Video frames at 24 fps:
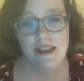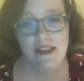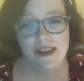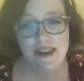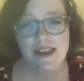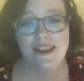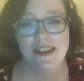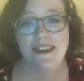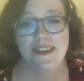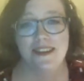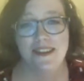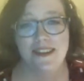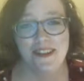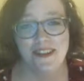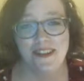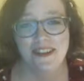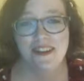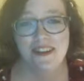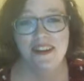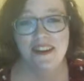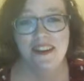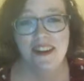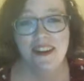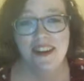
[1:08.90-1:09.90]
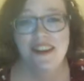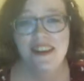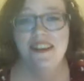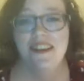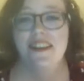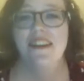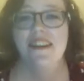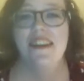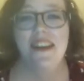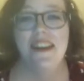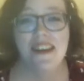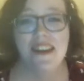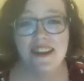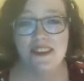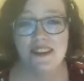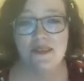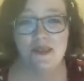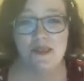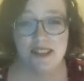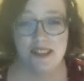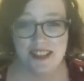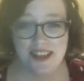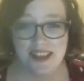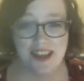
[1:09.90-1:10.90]
NYX. NYX
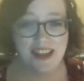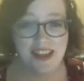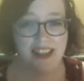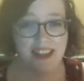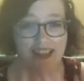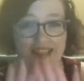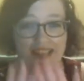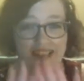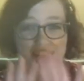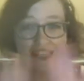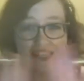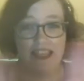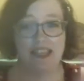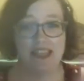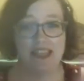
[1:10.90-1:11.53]
was kind of like the